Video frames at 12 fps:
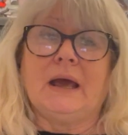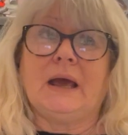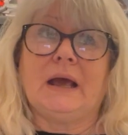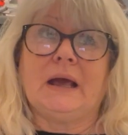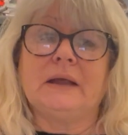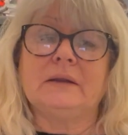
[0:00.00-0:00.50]

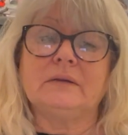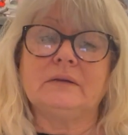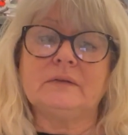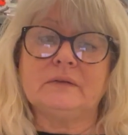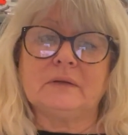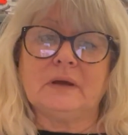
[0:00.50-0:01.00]

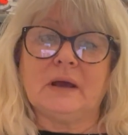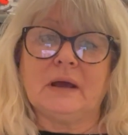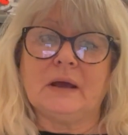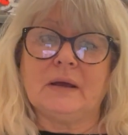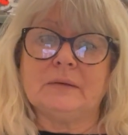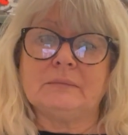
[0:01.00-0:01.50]
and
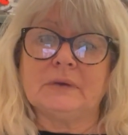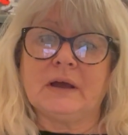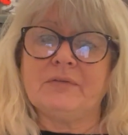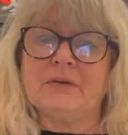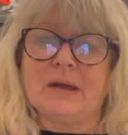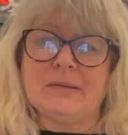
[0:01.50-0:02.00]

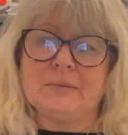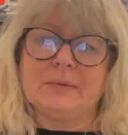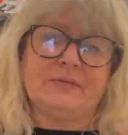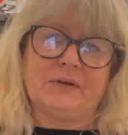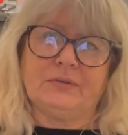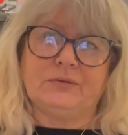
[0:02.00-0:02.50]
I've kept them
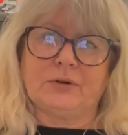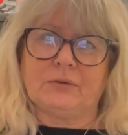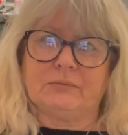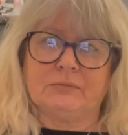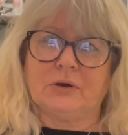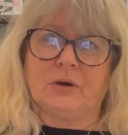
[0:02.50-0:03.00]
if I've
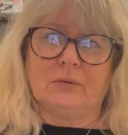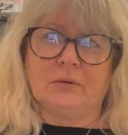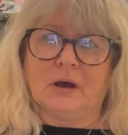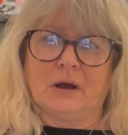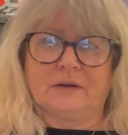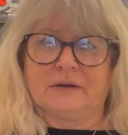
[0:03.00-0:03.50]
thrown old
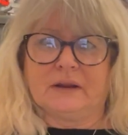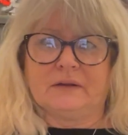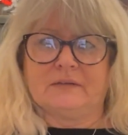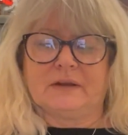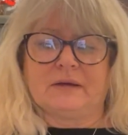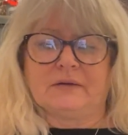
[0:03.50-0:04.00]

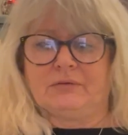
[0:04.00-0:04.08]
cardigans out.